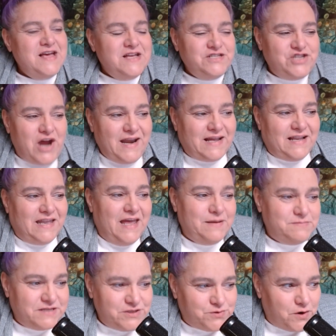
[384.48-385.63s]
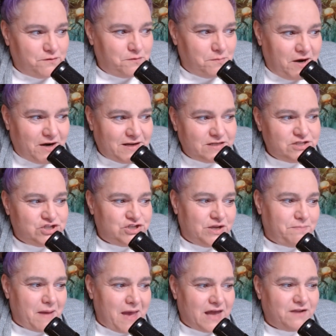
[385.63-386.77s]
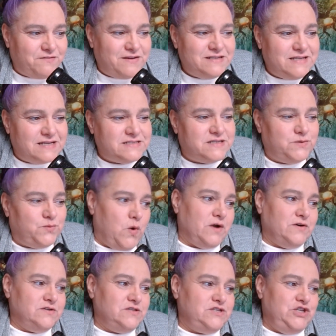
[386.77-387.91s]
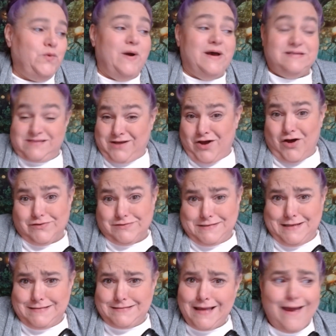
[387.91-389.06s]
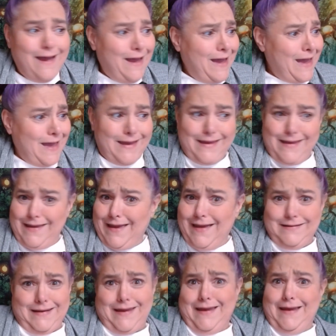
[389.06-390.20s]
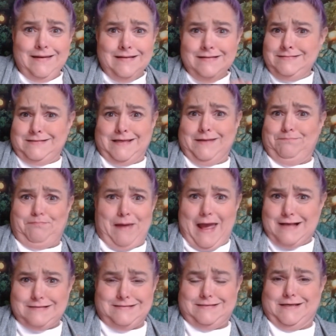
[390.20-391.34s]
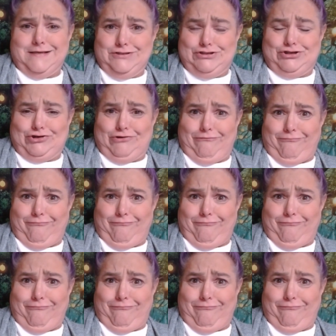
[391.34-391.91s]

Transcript: China claims it drove American ship out of contested waters. U.S. calls it an innocent passage.